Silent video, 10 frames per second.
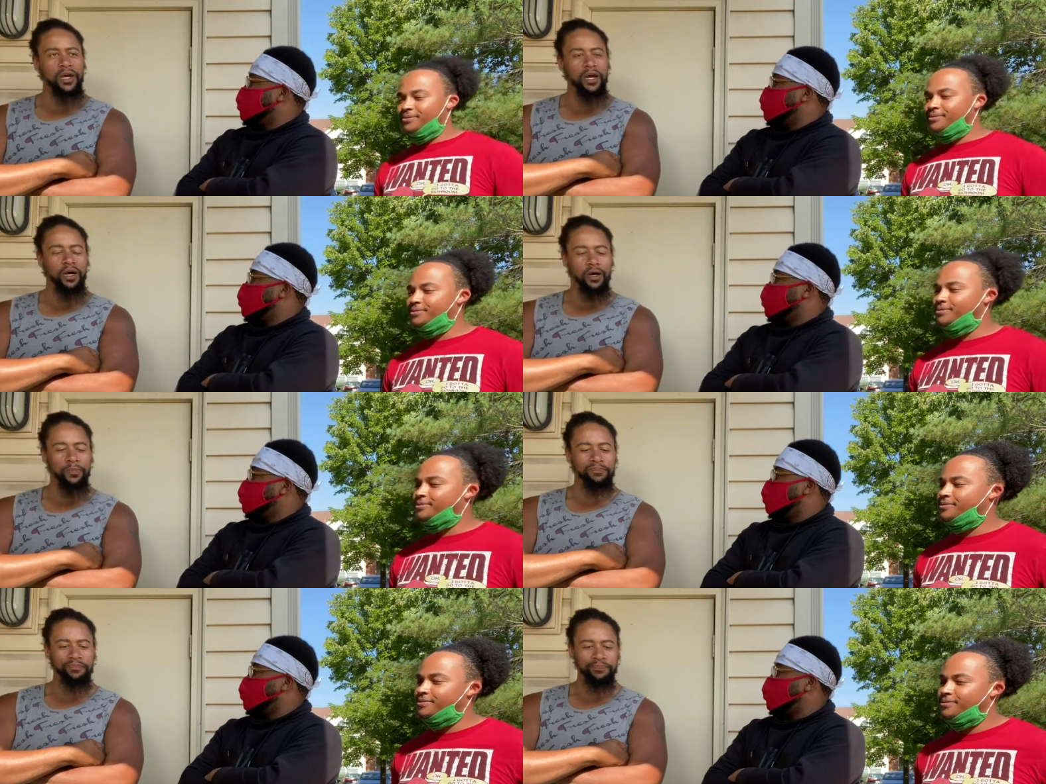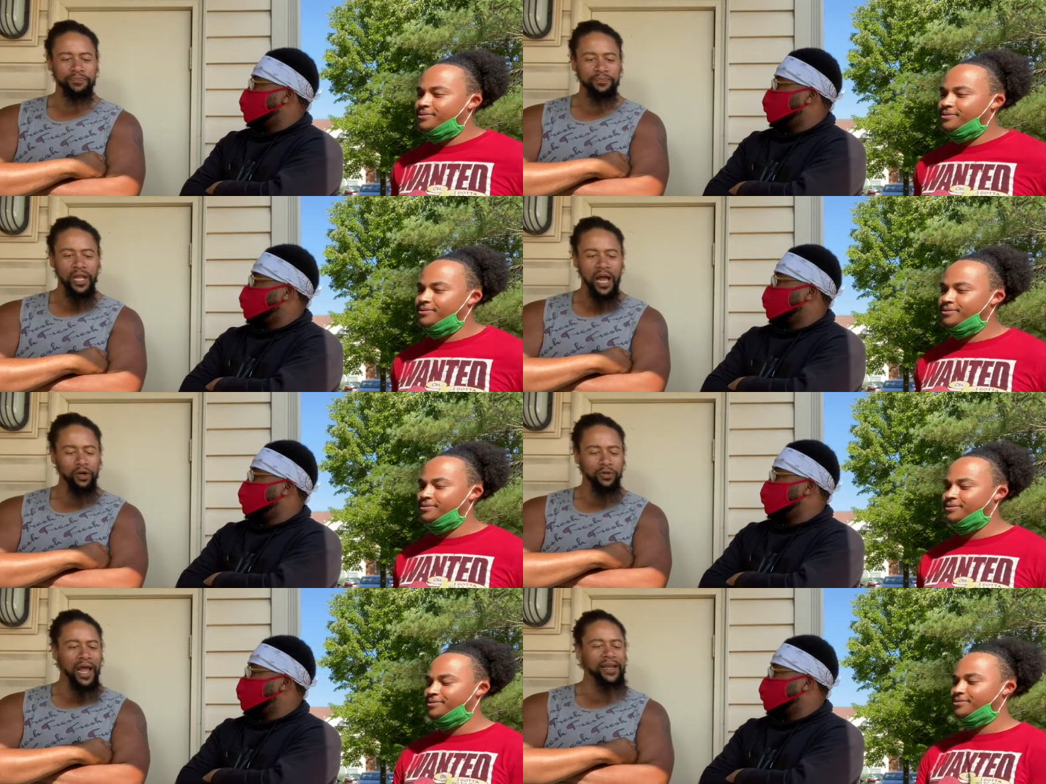Speaker 1: Um, I
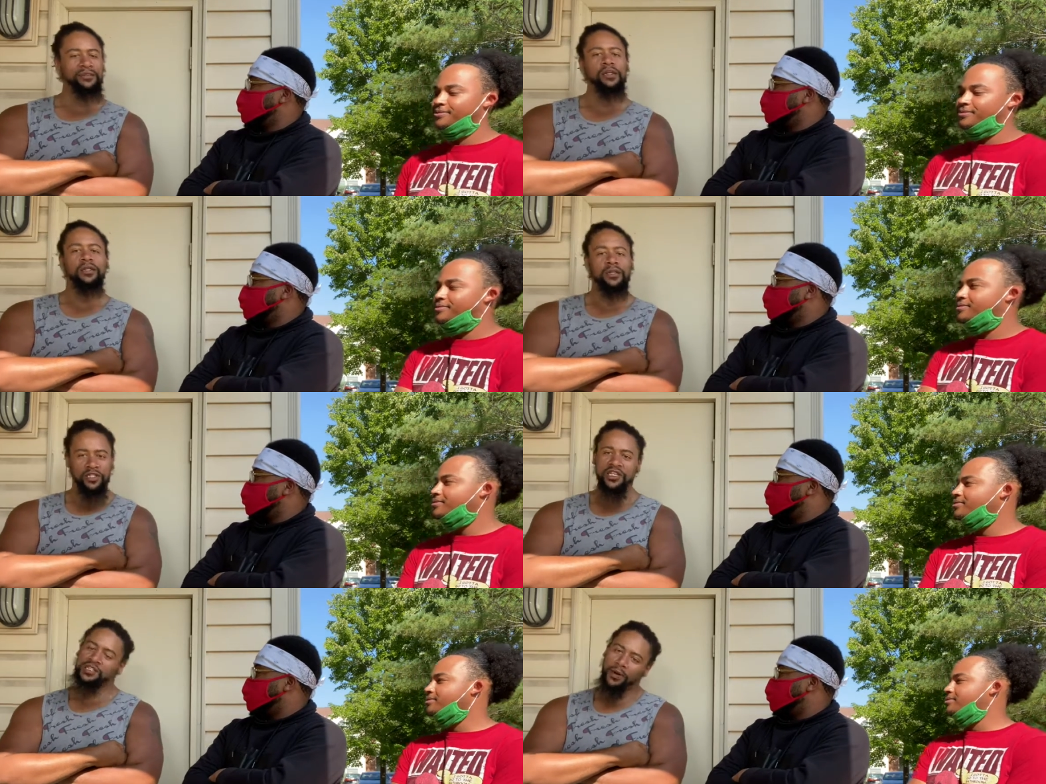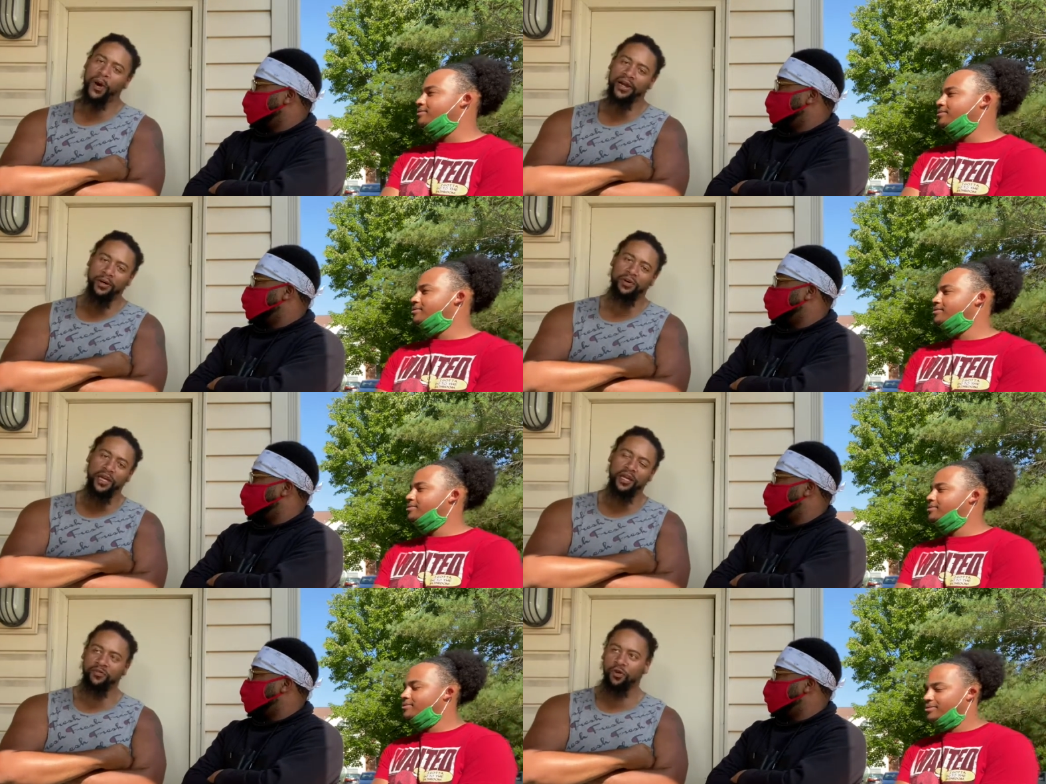don't like the teasing the breakup
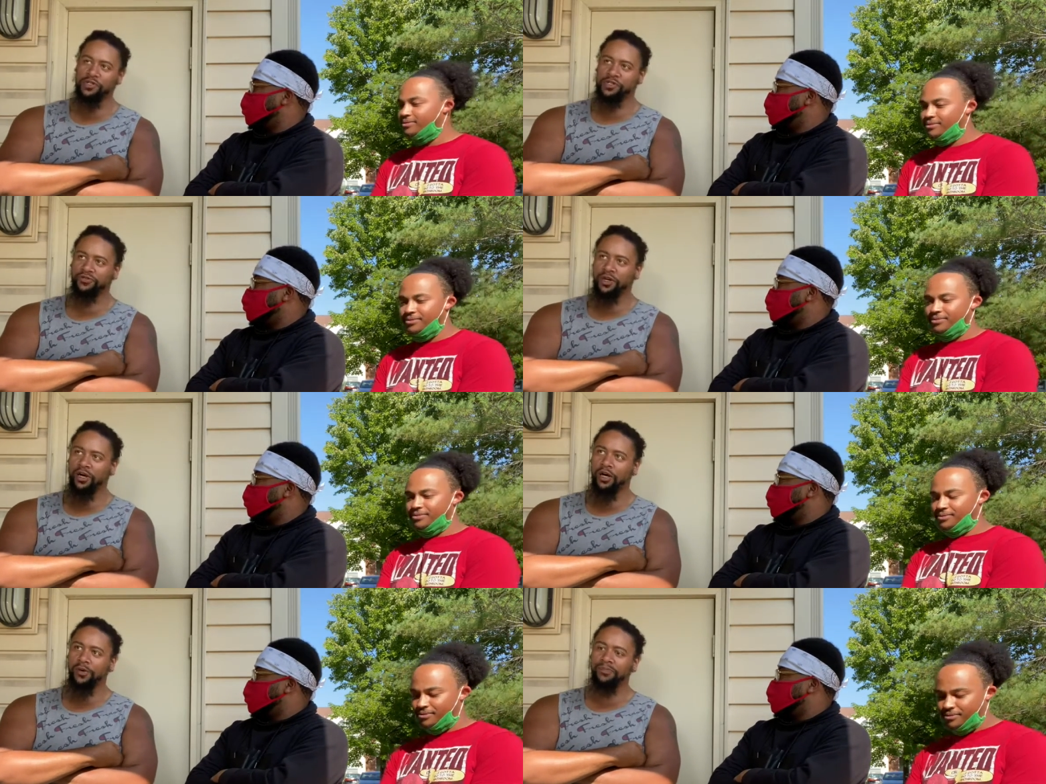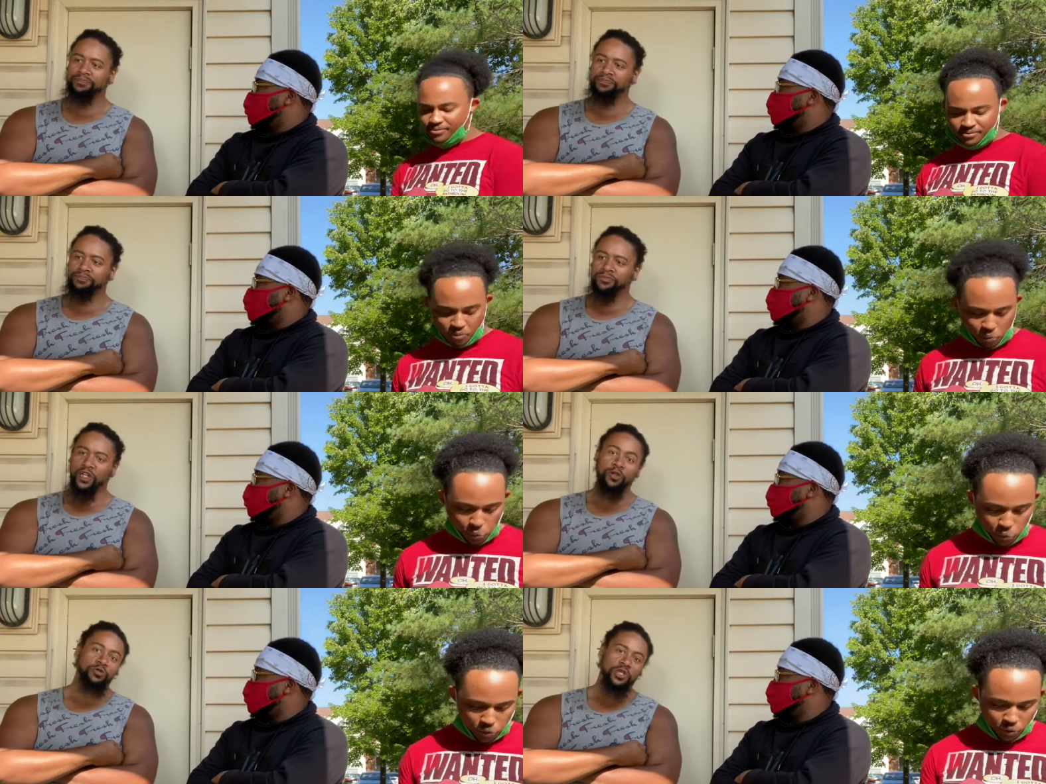again, of course, of um,
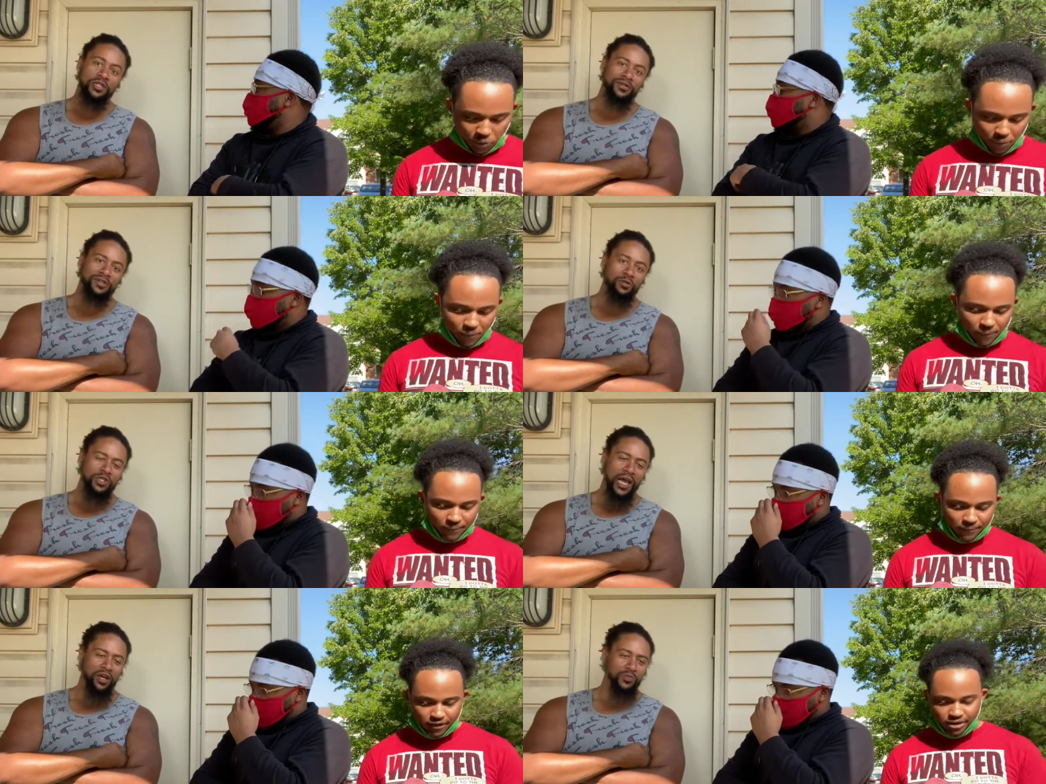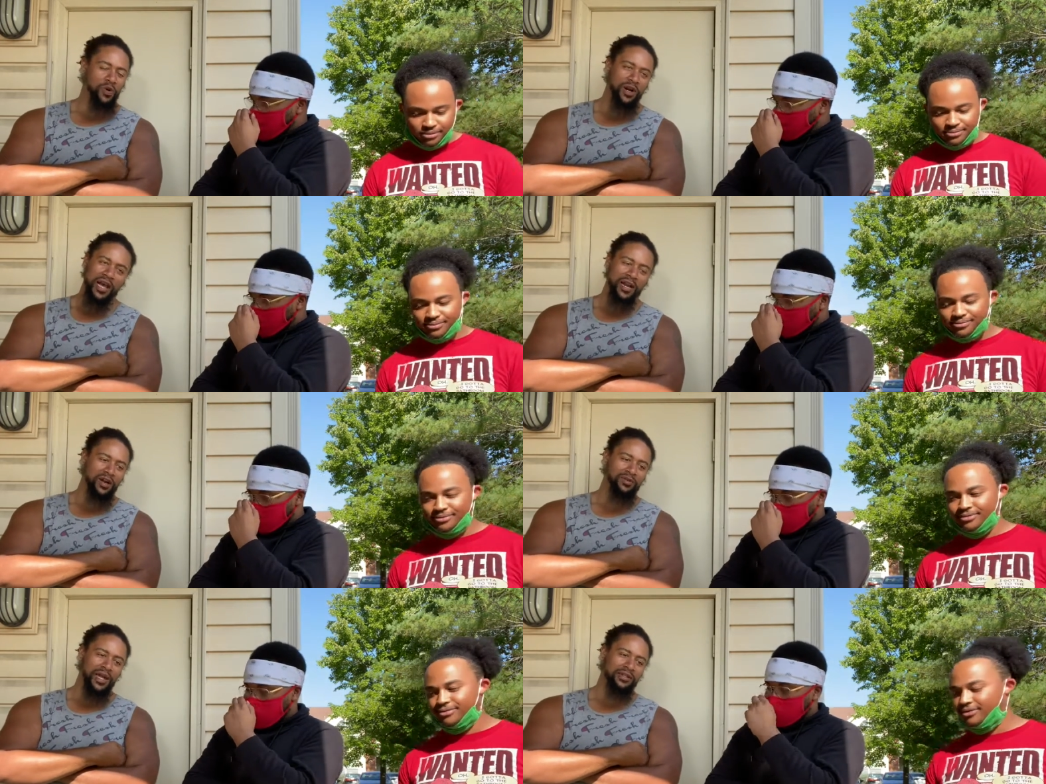the Lucha Lucha House Party. I, I
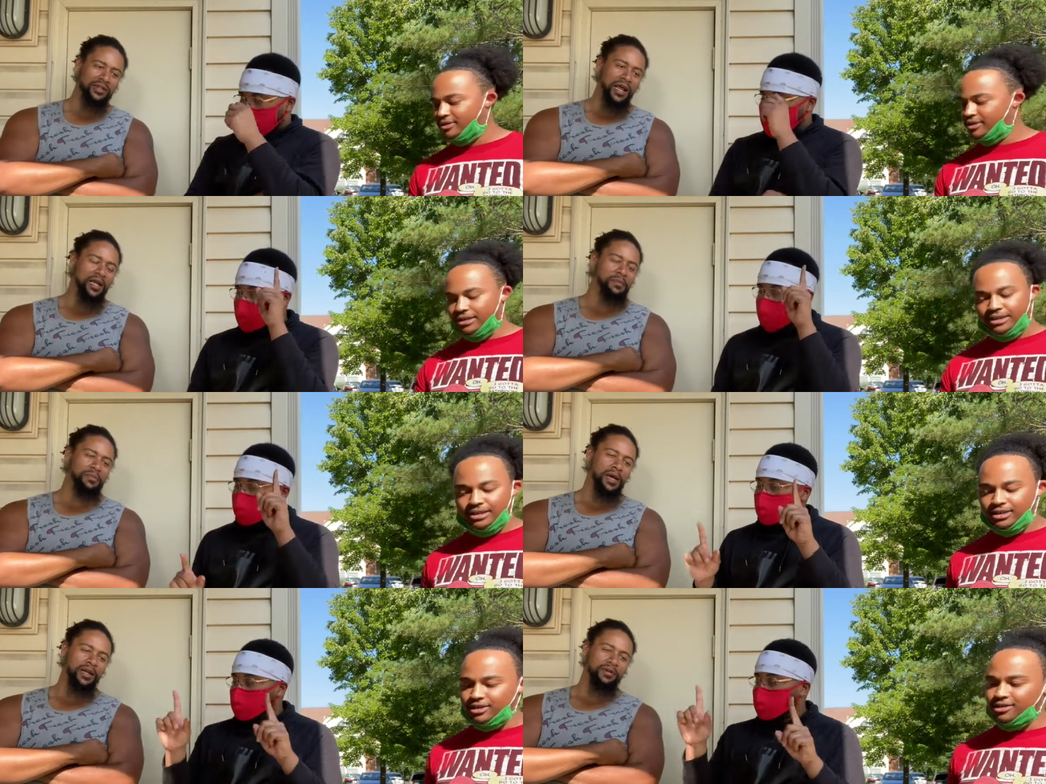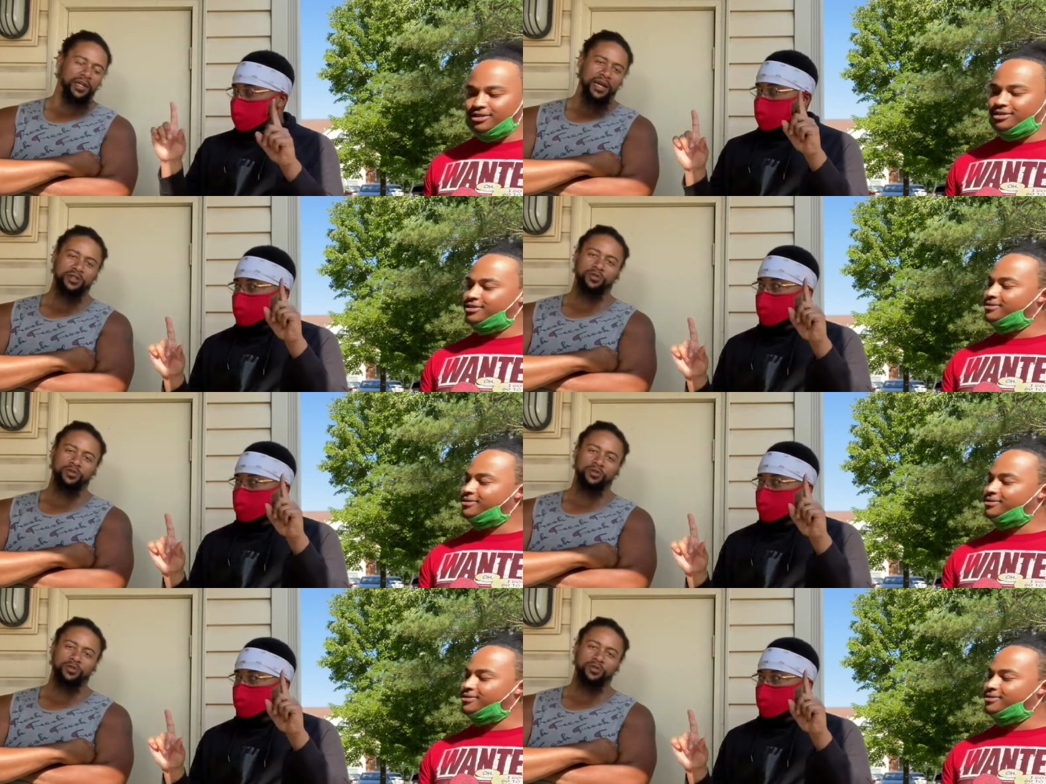don't like the name. I never liked the